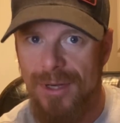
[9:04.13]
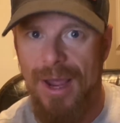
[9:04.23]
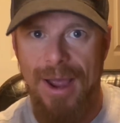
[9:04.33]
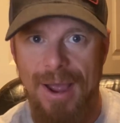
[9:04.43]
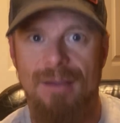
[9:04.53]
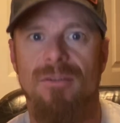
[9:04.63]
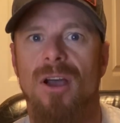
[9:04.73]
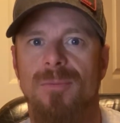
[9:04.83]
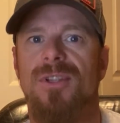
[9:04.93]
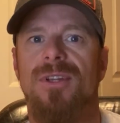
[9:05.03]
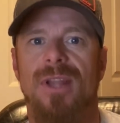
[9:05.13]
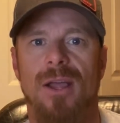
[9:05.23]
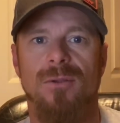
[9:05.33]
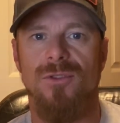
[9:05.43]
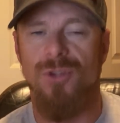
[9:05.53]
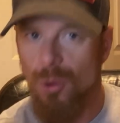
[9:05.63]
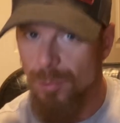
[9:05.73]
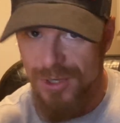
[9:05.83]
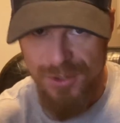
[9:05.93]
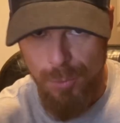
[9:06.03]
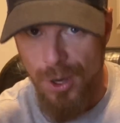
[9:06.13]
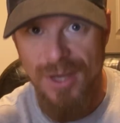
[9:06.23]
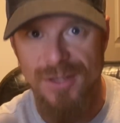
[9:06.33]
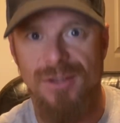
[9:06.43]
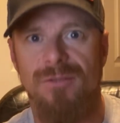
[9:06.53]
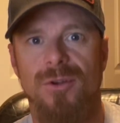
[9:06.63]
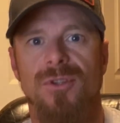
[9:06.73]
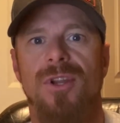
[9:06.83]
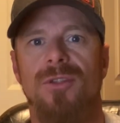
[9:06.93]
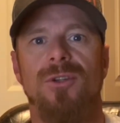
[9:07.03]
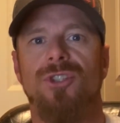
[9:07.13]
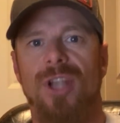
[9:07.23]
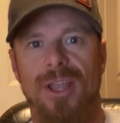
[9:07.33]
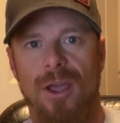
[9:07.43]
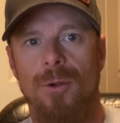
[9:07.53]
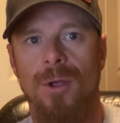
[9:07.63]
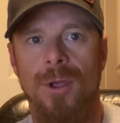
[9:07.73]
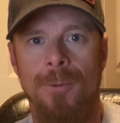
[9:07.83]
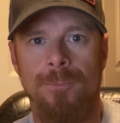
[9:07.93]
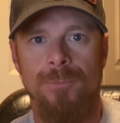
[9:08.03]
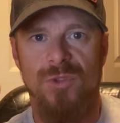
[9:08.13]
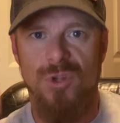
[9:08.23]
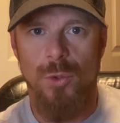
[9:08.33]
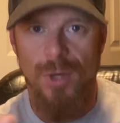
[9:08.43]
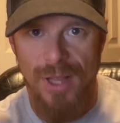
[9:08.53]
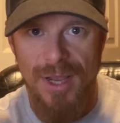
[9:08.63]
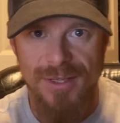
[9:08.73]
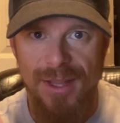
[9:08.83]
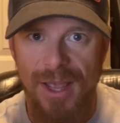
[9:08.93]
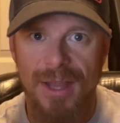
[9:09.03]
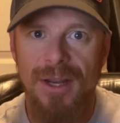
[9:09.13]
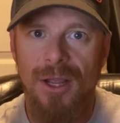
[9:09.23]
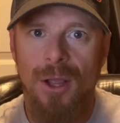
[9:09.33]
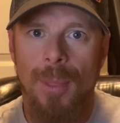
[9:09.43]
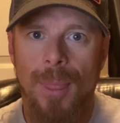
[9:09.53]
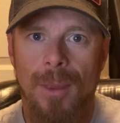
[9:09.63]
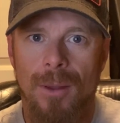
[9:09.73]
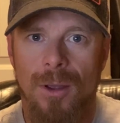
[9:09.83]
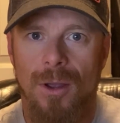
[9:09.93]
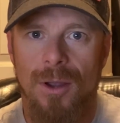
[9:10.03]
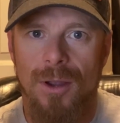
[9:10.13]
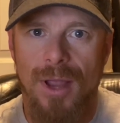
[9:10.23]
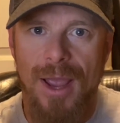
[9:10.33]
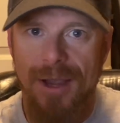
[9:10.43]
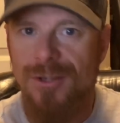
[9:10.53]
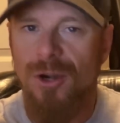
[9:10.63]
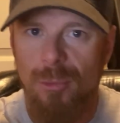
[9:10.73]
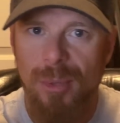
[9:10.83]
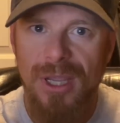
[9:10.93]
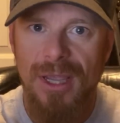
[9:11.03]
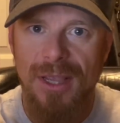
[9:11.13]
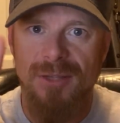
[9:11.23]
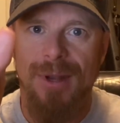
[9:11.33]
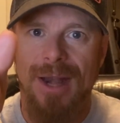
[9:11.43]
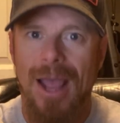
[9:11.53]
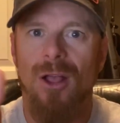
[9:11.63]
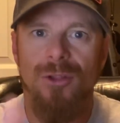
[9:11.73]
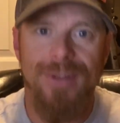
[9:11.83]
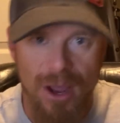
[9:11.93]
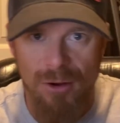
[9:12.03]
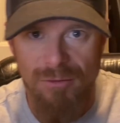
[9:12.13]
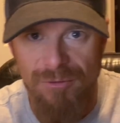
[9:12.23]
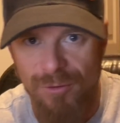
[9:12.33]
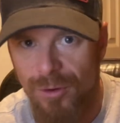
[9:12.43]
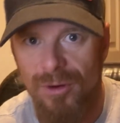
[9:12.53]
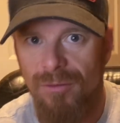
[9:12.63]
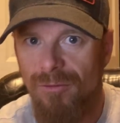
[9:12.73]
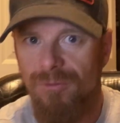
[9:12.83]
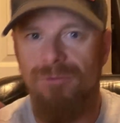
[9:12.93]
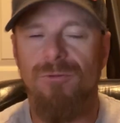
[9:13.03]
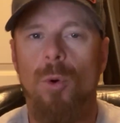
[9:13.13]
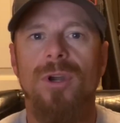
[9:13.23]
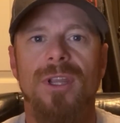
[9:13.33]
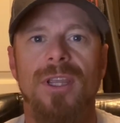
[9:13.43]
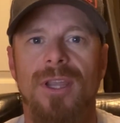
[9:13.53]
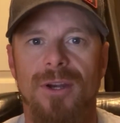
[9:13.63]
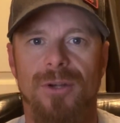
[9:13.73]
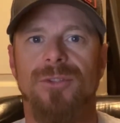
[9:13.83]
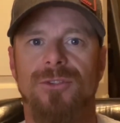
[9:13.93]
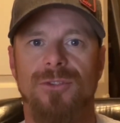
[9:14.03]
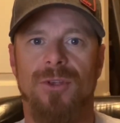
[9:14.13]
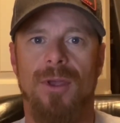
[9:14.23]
to have ups and downs. Don't be surprised if there's another shakeout. Do realize that XRP has been held down for 4 years,